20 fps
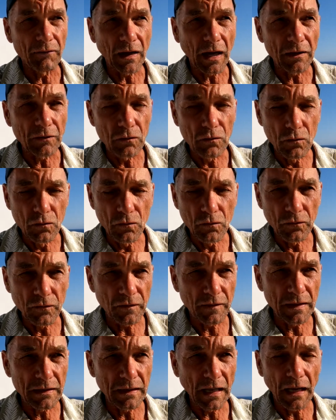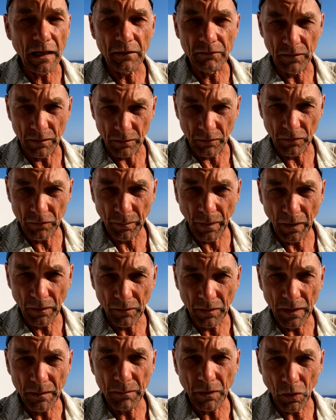I use data very
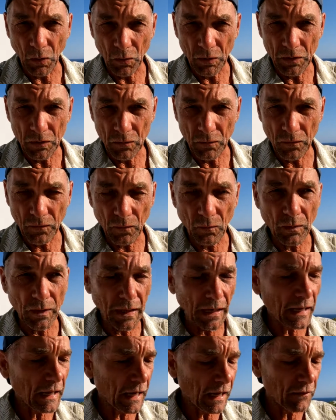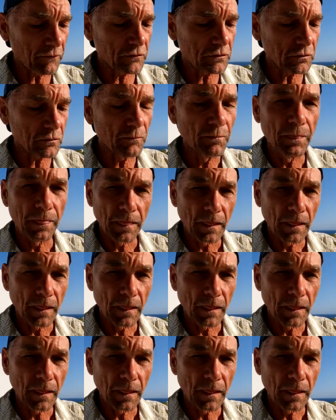sparingly, but only use it when I have to.